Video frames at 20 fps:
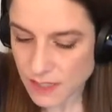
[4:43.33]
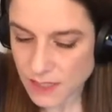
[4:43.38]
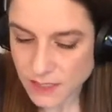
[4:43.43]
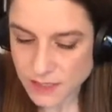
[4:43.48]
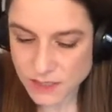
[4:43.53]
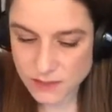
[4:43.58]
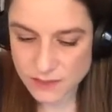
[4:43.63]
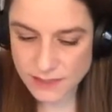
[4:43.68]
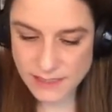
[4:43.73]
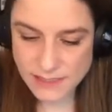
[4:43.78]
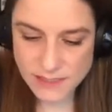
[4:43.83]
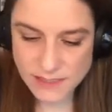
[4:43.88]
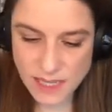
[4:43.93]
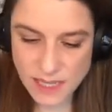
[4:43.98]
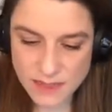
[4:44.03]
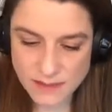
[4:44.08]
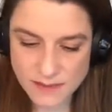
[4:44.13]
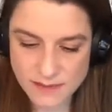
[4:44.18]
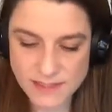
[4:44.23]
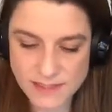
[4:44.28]
So let's
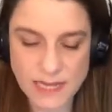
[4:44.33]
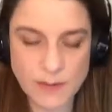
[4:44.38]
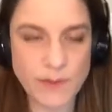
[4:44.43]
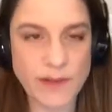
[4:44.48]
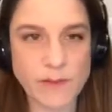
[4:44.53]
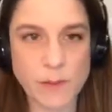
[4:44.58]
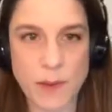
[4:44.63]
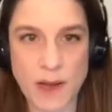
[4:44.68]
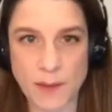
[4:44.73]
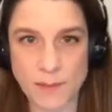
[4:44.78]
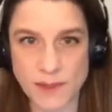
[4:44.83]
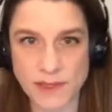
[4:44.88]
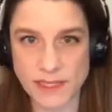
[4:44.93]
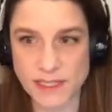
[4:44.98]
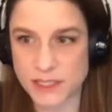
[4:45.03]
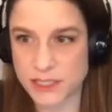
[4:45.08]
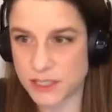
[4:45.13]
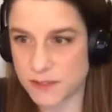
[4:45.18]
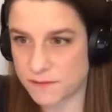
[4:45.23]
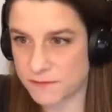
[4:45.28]
say we have a
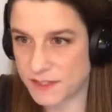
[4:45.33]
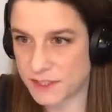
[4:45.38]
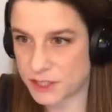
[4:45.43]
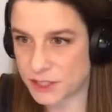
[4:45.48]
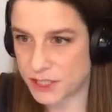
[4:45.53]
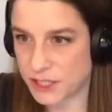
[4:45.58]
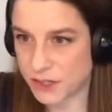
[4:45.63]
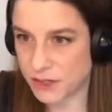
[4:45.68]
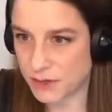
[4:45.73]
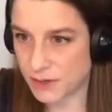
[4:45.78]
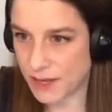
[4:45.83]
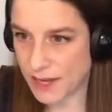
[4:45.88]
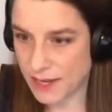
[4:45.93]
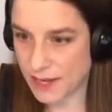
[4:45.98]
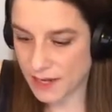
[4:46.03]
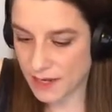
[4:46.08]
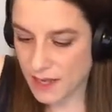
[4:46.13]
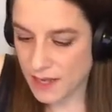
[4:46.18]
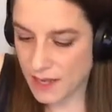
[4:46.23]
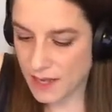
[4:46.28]
population of fish here,
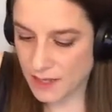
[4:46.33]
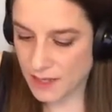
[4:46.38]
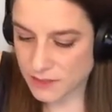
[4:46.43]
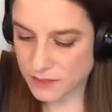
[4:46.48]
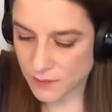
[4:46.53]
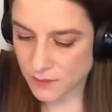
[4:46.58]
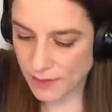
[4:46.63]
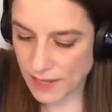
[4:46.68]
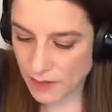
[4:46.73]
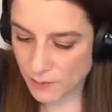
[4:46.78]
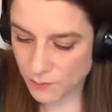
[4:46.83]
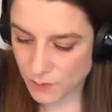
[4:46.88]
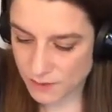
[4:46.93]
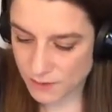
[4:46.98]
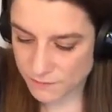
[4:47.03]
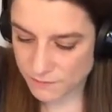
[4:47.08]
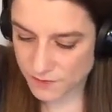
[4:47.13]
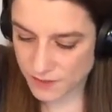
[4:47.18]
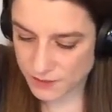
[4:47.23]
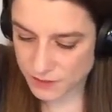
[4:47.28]
okay? So
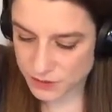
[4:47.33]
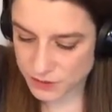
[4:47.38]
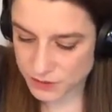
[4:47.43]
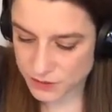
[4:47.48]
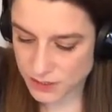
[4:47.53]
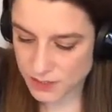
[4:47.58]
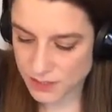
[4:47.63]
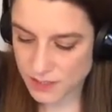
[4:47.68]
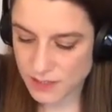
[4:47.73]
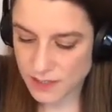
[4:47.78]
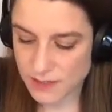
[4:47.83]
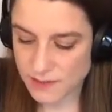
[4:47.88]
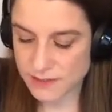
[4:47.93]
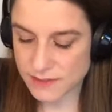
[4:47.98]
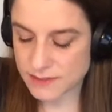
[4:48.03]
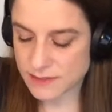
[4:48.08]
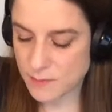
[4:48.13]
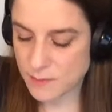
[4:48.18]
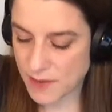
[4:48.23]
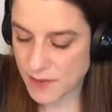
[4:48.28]
A1 fish, this
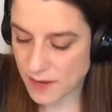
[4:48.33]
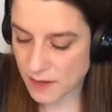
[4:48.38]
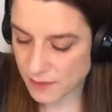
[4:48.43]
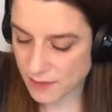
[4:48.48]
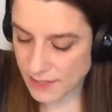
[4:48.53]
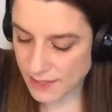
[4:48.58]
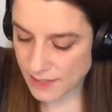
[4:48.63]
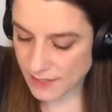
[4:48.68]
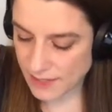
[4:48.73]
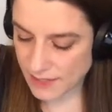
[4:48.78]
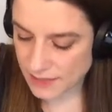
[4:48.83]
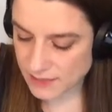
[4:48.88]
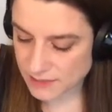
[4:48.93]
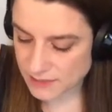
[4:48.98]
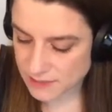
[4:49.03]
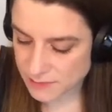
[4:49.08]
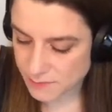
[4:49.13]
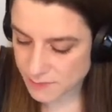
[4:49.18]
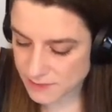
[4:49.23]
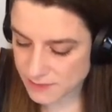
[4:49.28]
is the male, he has a
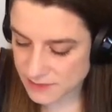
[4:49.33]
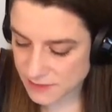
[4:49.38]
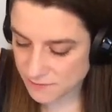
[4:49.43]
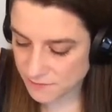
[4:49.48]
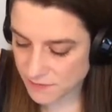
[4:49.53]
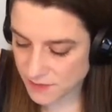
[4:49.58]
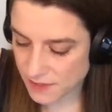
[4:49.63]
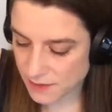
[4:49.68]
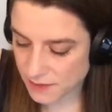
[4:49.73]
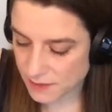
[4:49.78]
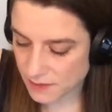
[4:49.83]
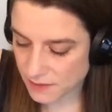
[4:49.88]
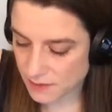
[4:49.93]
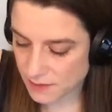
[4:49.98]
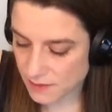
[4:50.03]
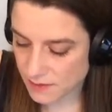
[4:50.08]
specific